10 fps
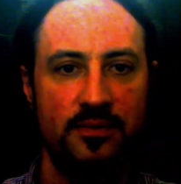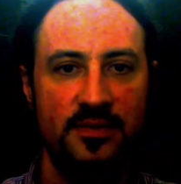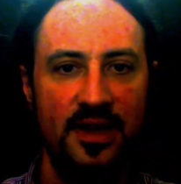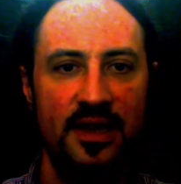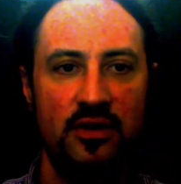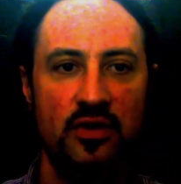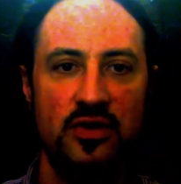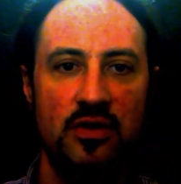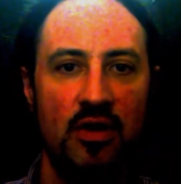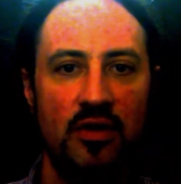It does
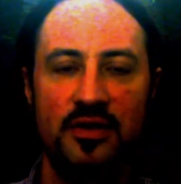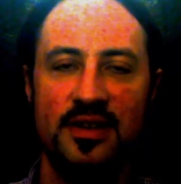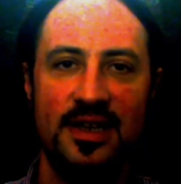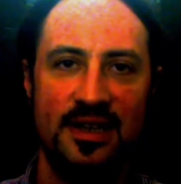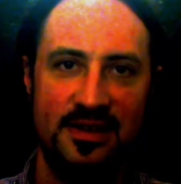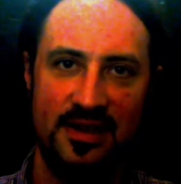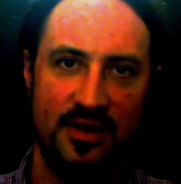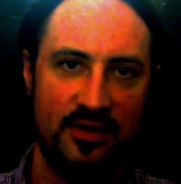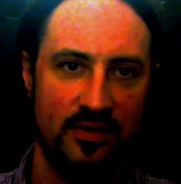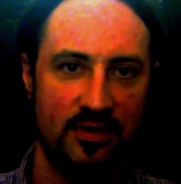not
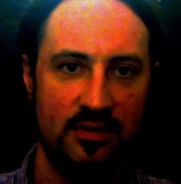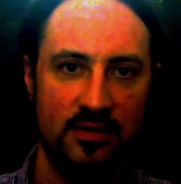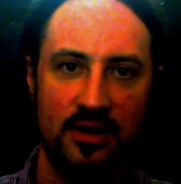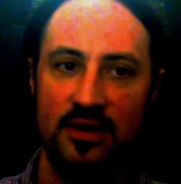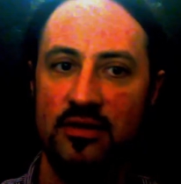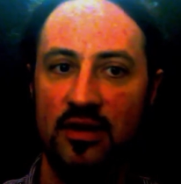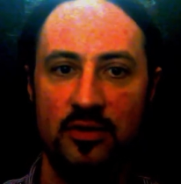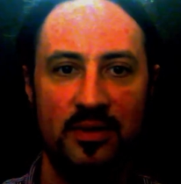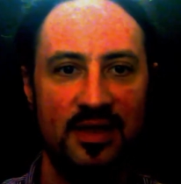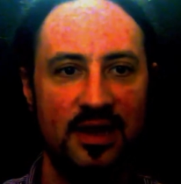exist, at least not
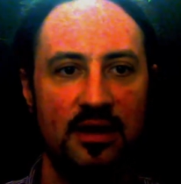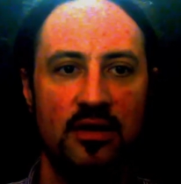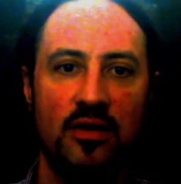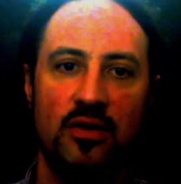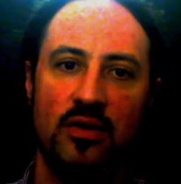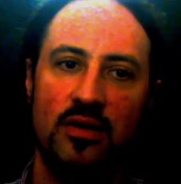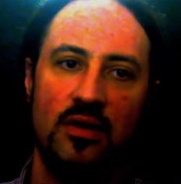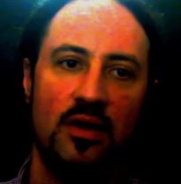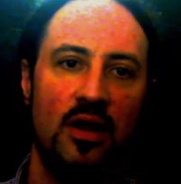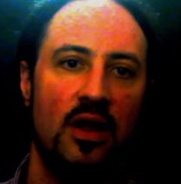as we think it does.
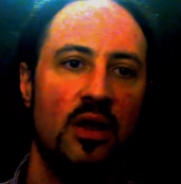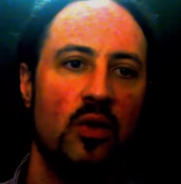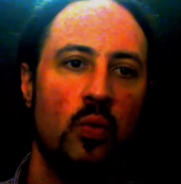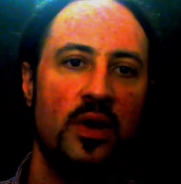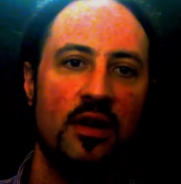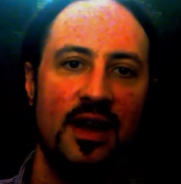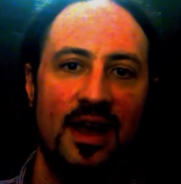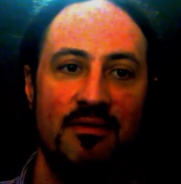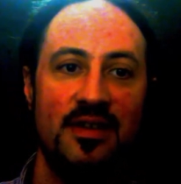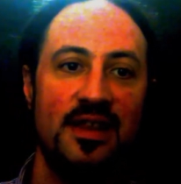We are
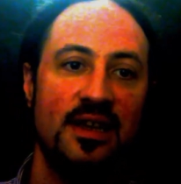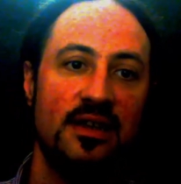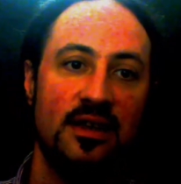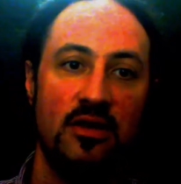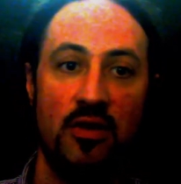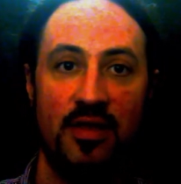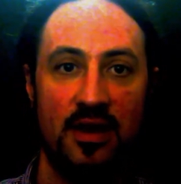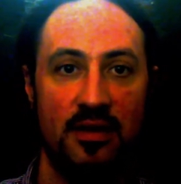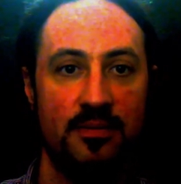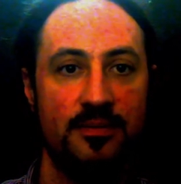everything and
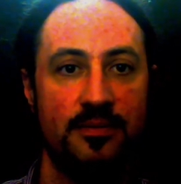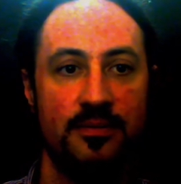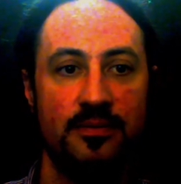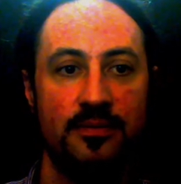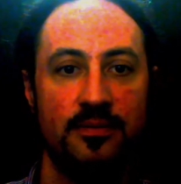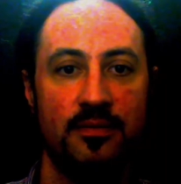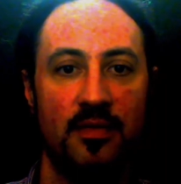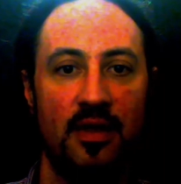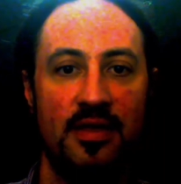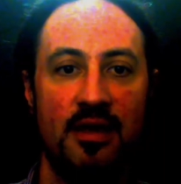nothing.
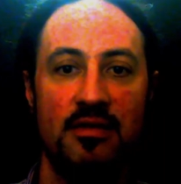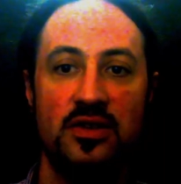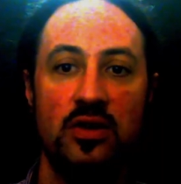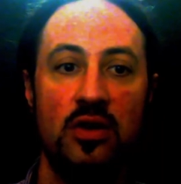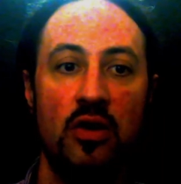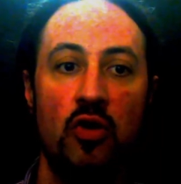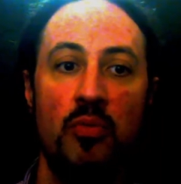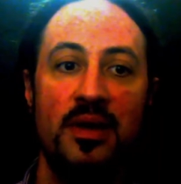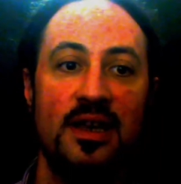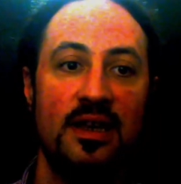There is no
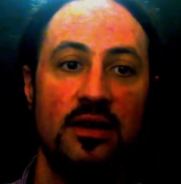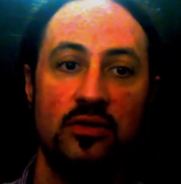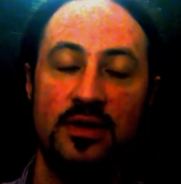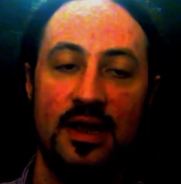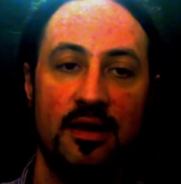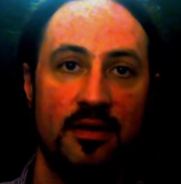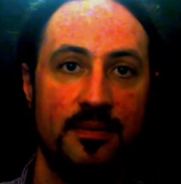beginning or end.